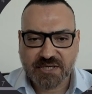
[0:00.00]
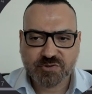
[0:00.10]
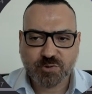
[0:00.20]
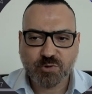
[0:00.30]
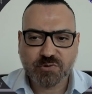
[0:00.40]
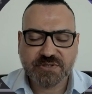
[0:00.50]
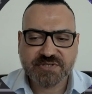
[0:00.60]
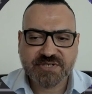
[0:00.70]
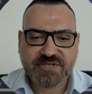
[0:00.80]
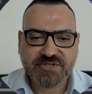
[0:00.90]
So all the
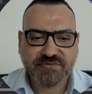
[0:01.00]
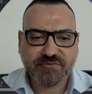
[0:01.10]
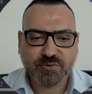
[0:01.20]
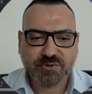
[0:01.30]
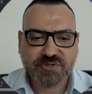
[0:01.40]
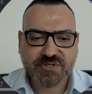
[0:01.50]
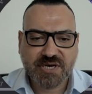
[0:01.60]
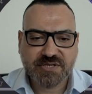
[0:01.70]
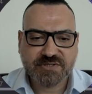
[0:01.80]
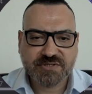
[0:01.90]
64
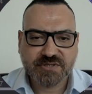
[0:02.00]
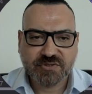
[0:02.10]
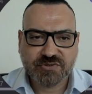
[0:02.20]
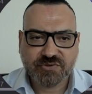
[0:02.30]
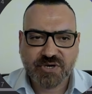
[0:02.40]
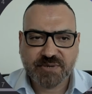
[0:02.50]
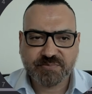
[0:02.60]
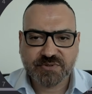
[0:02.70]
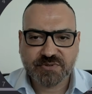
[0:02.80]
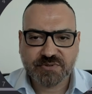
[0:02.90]
designs
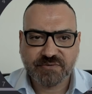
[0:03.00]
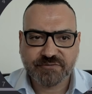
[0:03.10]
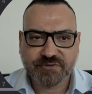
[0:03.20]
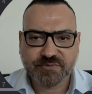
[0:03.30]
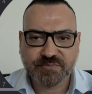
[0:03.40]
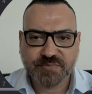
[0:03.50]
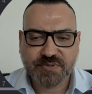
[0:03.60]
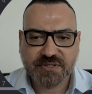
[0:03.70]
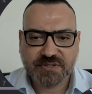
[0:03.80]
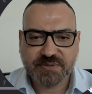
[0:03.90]
scraped from
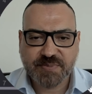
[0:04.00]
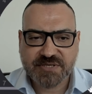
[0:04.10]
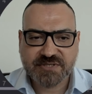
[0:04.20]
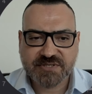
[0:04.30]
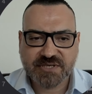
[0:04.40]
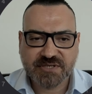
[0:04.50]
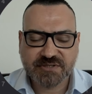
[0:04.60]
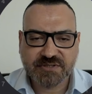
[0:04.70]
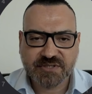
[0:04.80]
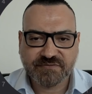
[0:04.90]
the
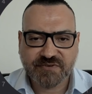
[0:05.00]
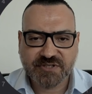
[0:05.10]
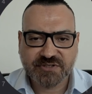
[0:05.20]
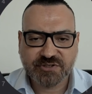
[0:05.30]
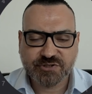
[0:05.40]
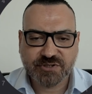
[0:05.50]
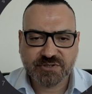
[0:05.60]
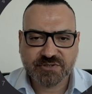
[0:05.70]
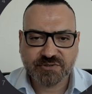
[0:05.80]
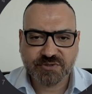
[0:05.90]
bestseller funny
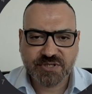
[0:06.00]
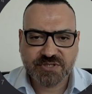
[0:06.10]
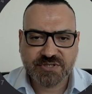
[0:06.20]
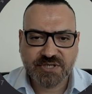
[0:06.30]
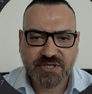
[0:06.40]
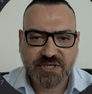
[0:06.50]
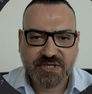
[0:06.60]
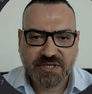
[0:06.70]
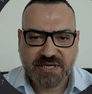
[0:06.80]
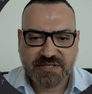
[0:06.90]
t-shirts on Etsy,
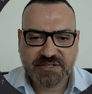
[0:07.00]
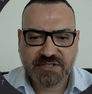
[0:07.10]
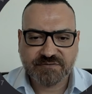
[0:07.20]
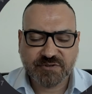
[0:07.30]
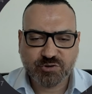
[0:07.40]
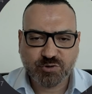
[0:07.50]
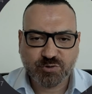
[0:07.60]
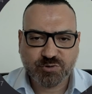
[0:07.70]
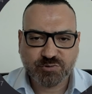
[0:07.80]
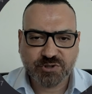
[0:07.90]
and it even
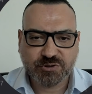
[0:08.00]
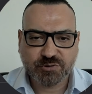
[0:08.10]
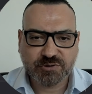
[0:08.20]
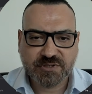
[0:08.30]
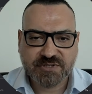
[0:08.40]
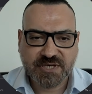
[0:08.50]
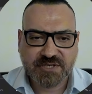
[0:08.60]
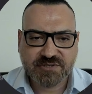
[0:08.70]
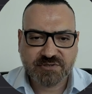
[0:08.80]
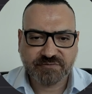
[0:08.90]
shows you the total
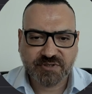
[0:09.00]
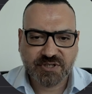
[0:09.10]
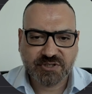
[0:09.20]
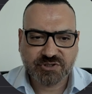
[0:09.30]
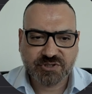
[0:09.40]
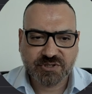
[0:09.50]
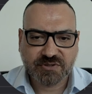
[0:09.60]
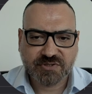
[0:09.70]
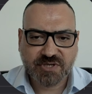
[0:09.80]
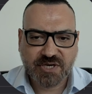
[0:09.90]
sales of each
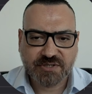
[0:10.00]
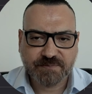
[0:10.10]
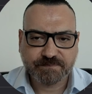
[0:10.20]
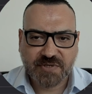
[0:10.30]
design.